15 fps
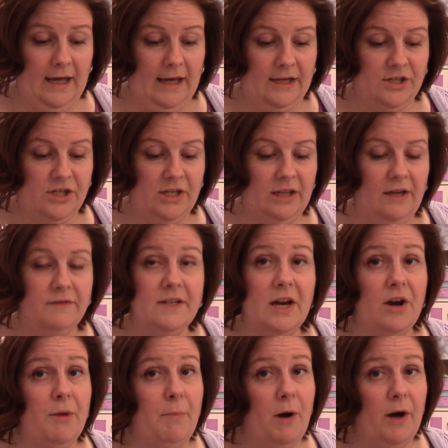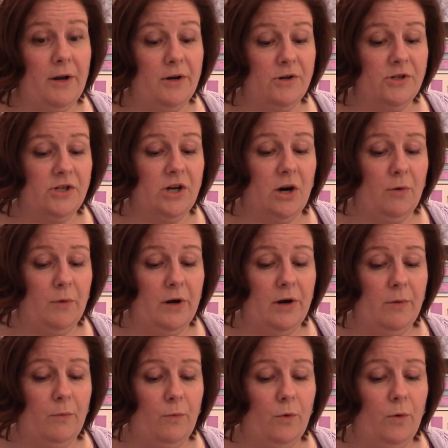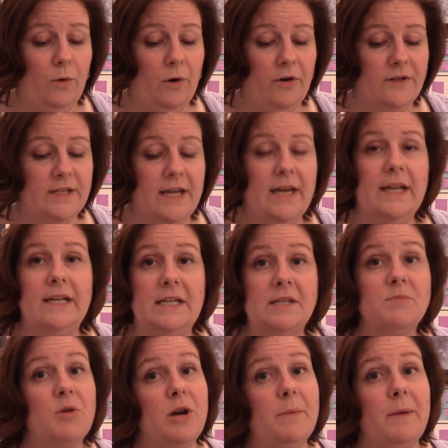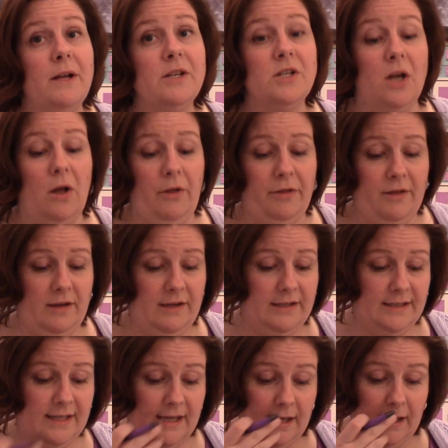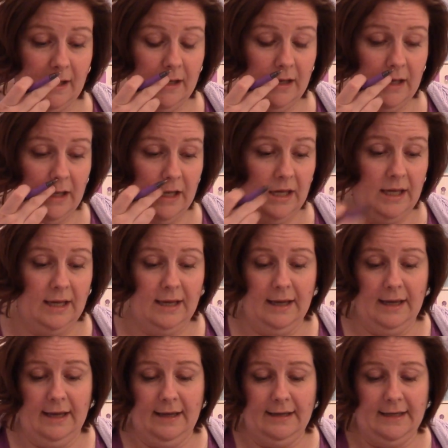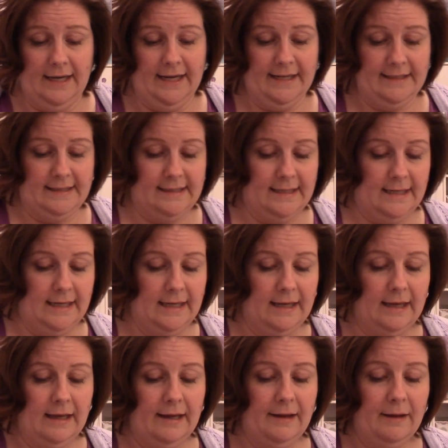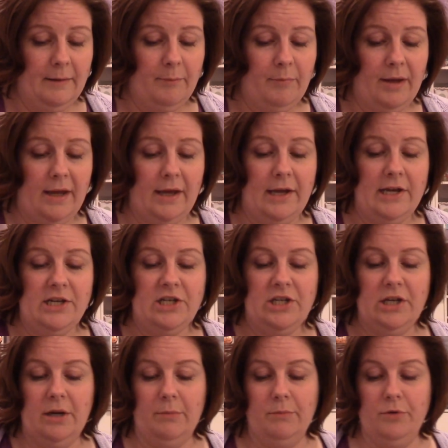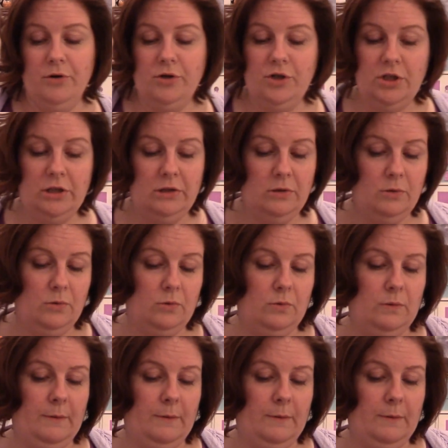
She loves Harry Potter, Star Wars, and is pretty much all things geek. That's page number 2.